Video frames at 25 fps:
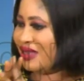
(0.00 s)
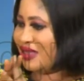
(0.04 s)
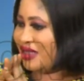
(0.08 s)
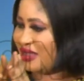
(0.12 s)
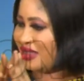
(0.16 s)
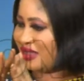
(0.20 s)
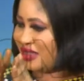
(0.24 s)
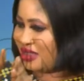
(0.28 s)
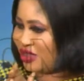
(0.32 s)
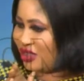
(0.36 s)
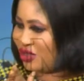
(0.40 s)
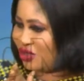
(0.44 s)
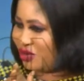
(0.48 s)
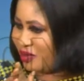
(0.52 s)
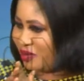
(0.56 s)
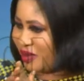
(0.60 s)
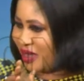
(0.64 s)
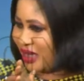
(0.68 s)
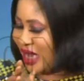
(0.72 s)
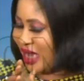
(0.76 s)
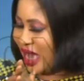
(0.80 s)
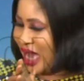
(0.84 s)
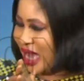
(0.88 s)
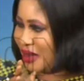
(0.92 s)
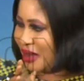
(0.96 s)
she'll be
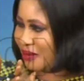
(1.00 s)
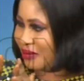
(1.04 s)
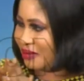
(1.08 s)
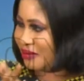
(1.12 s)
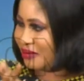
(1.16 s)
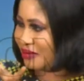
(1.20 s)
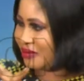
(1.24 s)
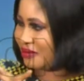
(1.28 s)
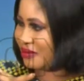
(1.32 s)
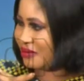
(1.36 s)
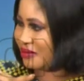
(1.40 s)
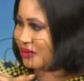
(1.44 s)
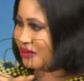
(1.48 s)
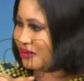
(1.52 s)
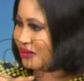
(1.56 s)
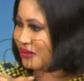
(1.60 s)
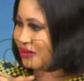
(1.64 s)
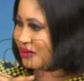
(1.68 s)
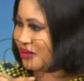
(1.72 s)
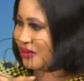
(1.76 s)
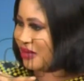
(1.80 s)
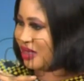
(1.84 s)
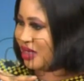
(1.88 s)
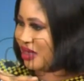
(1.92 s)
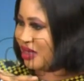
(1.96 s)
calm.
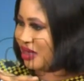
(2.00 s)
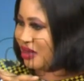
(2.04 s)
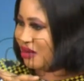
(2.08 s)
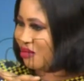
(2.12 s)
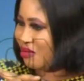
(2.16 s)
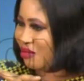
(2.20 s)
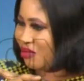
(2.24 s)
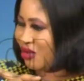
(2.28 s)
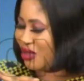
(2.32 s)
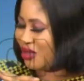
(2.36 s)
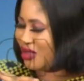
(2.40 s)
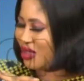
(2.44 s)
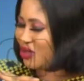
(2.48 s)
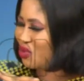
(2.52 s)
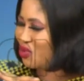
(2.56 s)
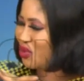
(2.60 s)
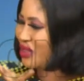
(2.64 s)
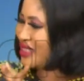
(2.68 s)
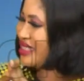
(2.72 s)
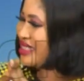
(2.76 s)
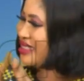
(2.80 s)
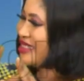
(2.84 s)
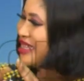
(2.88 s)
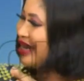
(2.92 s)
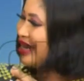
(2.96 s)
But
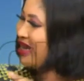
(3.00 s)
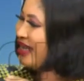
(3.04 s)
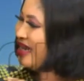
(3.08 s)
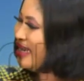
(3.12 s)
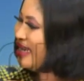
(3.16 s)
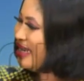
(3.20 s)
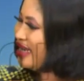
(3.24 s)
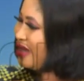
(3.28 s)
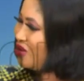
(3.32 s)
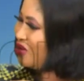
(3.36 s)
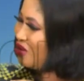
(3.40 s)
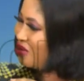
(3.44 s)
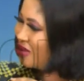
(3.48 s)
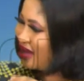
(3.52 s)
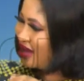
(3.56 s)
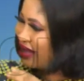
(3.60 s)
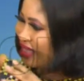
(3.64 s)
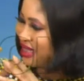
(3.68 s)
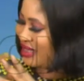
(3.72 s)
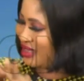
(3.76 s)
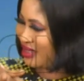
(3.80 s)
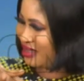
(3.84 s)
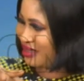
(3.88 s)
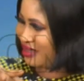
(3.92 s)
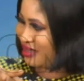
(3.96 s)
with a little
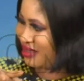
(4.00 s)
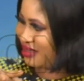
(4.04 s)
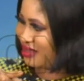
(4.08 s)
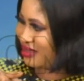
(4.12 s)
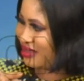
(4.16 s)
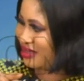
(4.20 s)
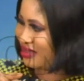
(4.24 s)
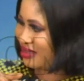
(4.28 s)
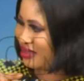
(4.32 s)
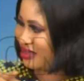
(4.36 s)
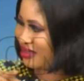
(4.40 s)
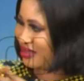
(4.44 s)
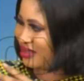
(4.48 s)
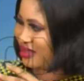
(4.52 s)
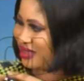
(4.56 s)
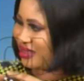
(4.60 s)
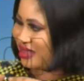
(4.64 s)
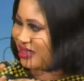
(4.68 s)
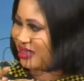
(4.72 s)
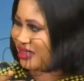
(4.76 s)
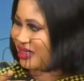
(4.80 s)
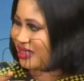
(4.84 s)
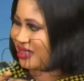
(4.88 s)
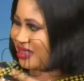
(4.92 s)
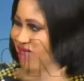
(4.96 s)
thing,
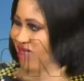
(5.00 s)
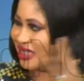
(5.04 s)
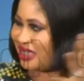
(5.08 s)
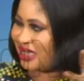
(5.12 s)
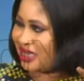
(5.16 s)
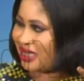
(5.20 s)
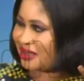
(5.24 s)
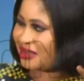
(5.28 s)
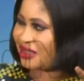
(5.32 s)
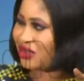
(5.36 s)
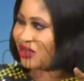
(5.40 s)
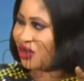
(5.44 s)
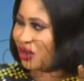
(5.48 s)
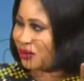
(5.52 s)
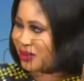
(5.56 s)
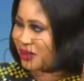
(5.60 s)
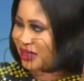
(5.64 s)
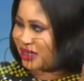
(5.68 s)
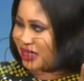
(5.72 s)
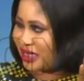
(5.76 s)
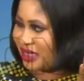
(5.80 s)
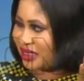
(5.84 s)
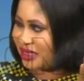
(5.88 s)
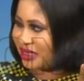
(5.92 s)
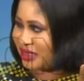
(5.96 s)
she gets
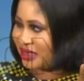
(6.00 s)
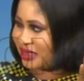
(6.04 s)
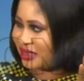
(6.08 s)
upset.